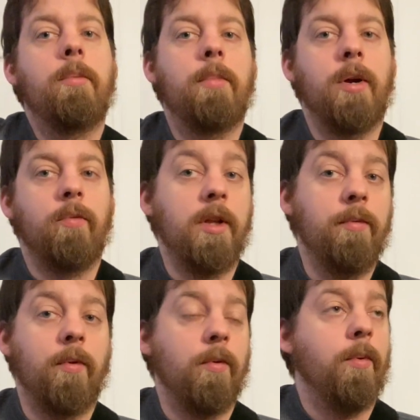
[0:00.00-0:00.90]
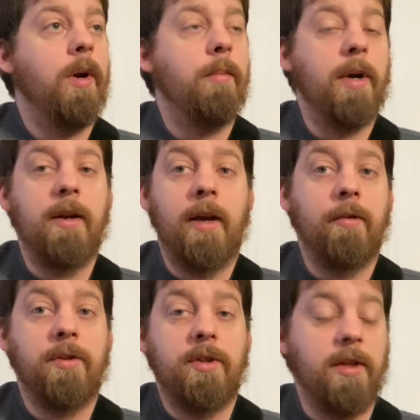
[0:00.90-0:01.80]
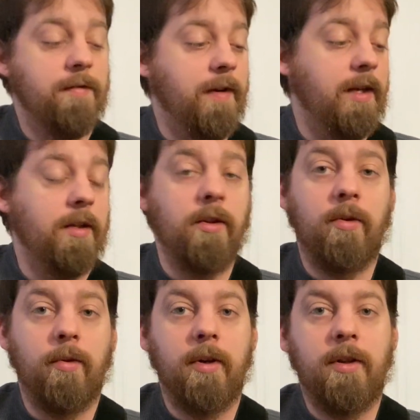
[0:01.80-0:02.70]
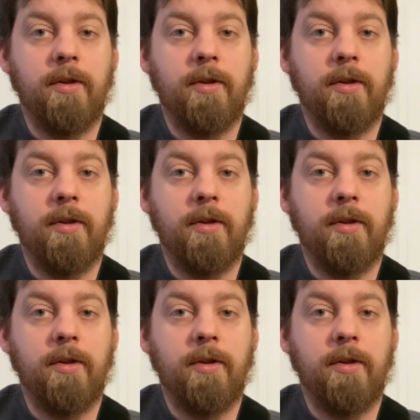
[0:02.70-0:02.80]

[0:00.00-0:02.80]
But really what we're worried about now is finding the chord.